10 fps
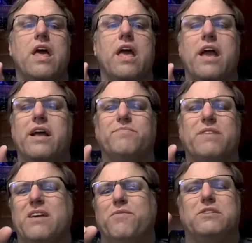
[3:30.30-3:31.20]
And
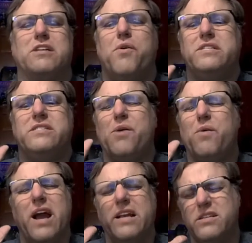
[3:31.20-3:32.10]
it was always say,
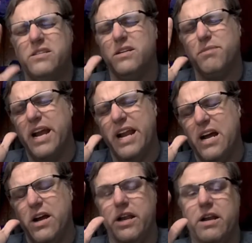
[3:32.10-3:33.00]
why is it so bright
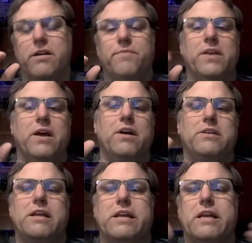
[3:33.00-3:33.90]
out here? You know, I
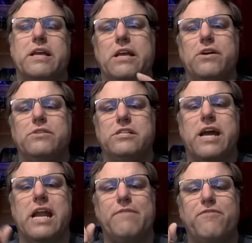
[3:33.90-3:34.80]
think it was
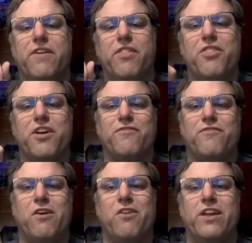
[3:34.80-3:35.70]
just kind of a fun thing
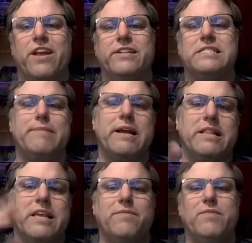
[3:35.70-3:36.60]
for the kids to make
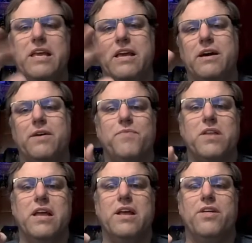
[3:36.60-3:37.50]
the
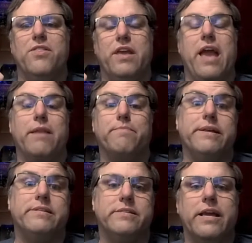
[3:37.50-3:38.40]

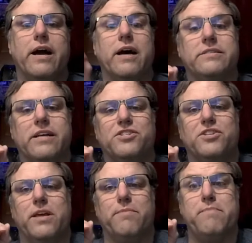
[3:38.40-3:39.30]
NPC,
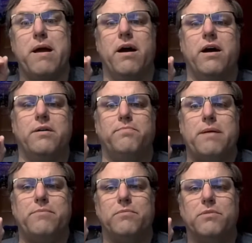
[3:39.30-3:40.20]
essentially,
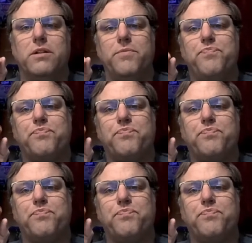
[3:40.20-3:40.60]
memorable.